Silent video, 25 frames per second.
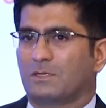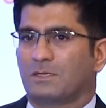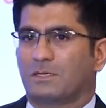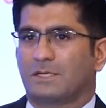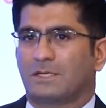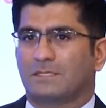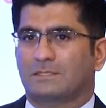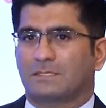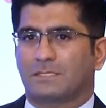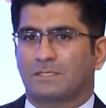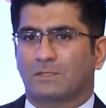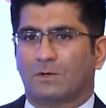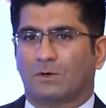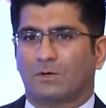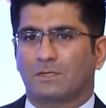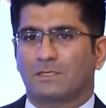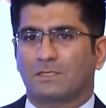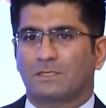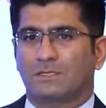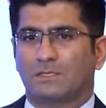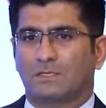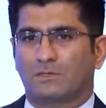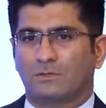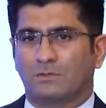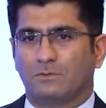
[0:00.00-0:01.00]
It's an
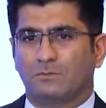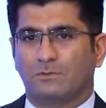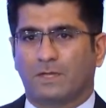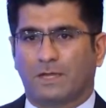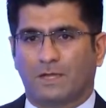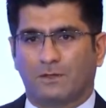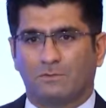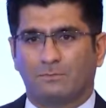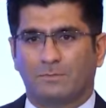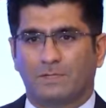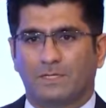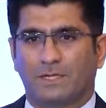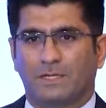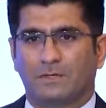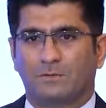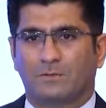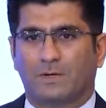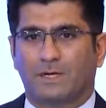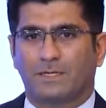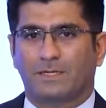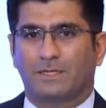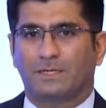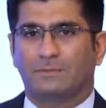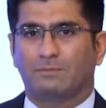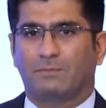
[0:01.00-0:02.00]
honor to have been
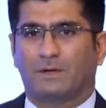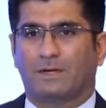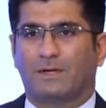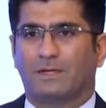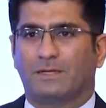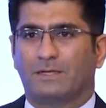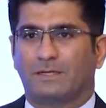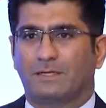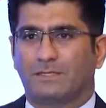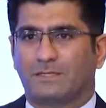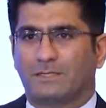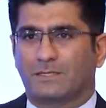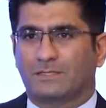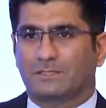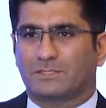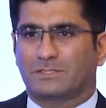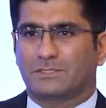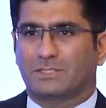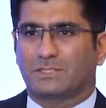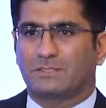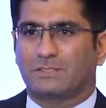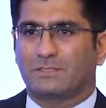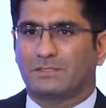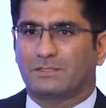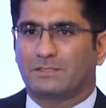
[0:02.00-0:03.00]
invited by
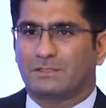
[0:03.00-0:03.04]
Nutshell,